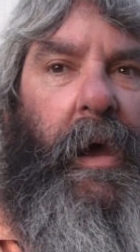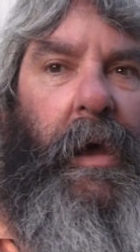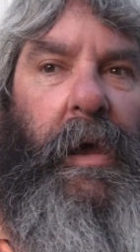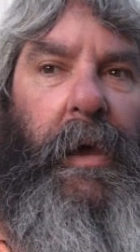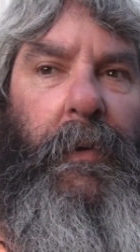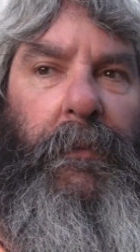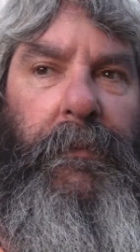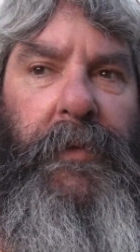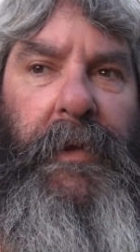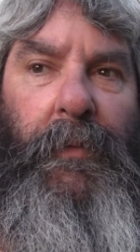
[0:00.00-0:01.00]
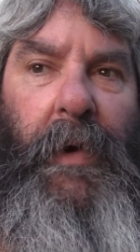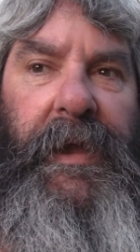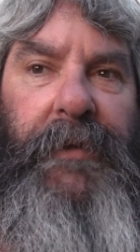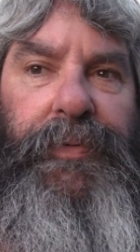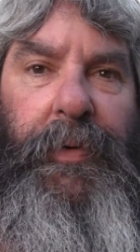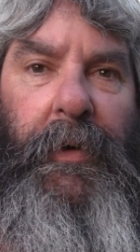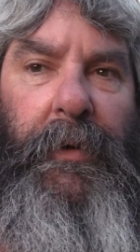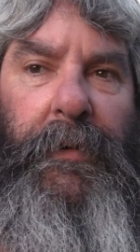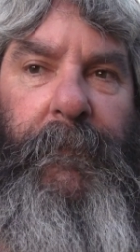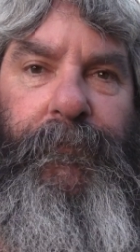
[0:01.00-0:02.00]
uh, then waited
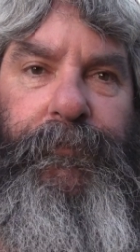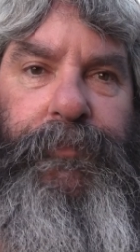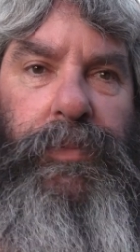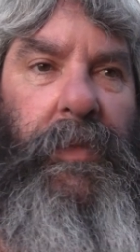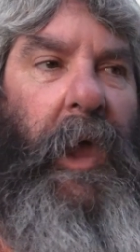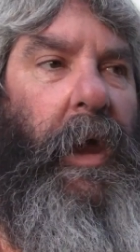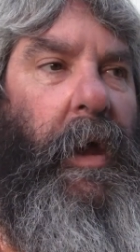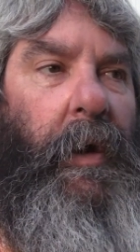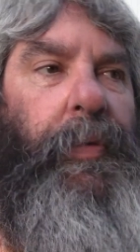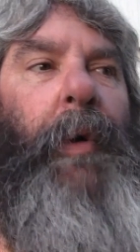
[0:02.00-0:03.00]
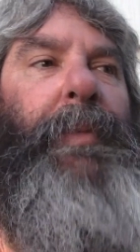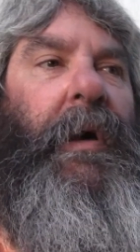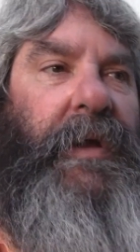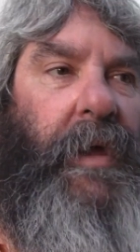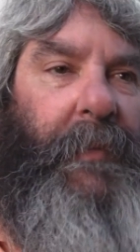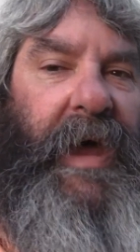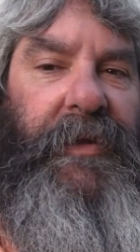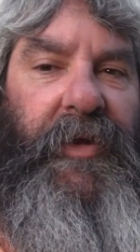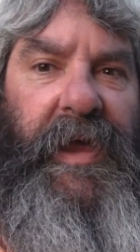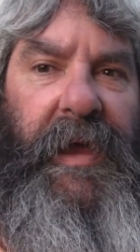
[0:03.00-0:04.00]
for football to come
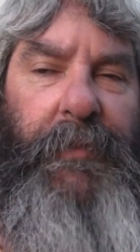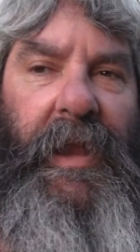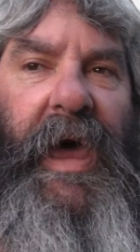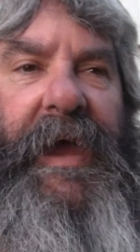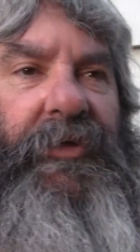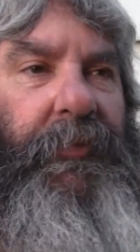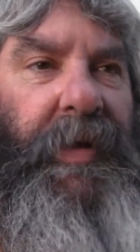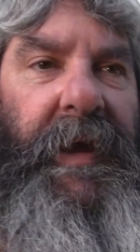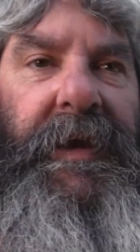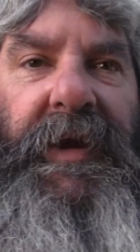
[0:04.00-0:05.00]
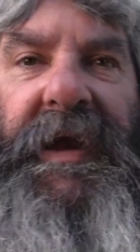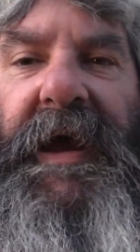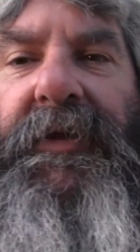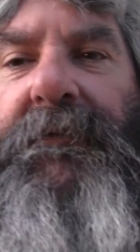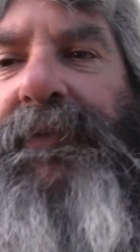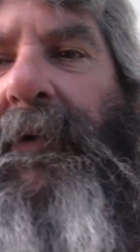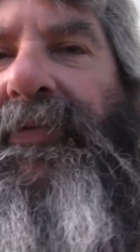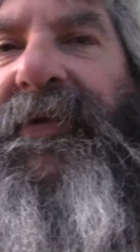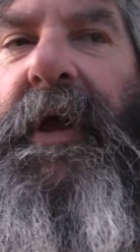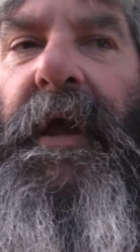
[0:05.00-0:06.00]
on today. My Lions played today, their
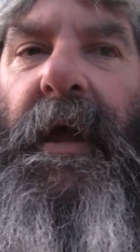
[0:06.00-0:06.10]
first uh,